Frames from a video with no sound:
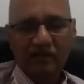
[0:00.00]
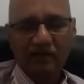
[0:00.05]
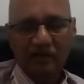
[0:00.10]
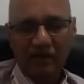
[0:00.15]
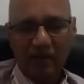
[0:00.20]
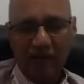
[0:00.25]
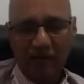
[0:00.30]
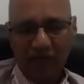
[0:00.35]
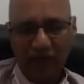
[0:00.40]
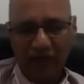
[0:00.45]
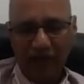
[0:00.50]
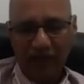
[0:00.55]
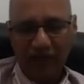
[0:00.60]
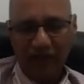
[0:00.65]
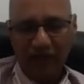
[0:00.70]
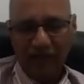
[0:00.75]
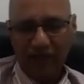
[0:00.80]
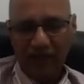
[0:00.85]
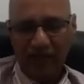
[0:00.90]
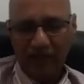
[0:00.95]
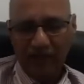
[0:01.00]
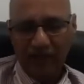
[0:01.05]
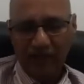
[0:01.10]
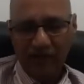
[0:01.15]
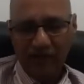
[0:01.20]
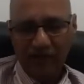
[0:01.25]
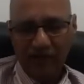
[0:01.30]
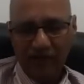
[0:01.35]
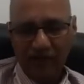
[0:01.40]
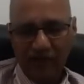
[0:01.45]
the planet that
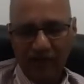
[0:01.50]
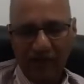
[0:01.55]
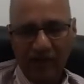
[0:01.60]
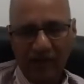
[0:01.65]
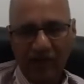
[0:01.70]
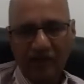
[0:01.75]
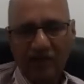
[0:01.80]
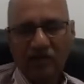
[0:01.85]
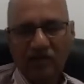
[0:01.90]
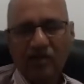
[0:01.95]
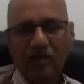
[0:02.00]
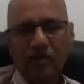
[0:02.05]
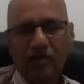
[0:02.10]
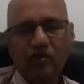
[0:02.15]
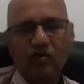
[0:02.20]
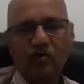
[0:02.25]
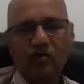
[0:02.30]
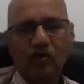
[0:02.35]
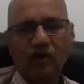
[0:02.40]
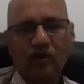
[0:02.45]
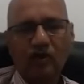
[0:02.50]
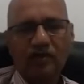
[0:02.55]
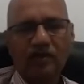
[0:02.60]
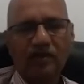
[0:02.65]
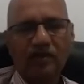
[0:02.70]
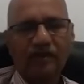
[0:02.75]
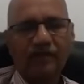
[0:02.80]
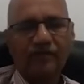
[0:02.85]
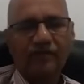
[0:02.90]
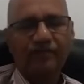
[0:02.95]
is inching toward
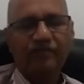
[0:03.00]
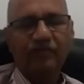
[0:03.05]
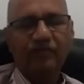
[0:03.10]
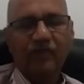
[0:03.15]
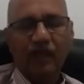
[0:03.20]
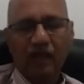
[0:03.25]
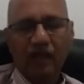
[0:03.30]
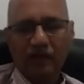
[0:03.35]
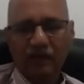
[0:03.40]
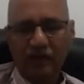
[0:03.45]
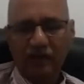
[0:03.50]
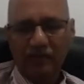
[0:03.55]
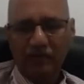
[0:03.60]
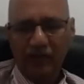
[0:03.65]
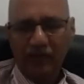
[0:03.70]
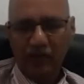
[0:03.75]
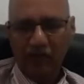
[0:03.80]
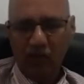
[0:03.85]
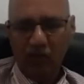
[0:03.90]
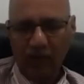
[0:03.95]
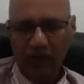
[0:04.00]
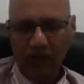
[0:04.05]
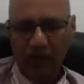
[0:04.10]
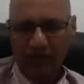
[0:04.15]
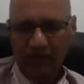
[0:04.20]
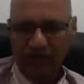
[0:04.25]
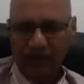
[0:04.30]
the tipping point.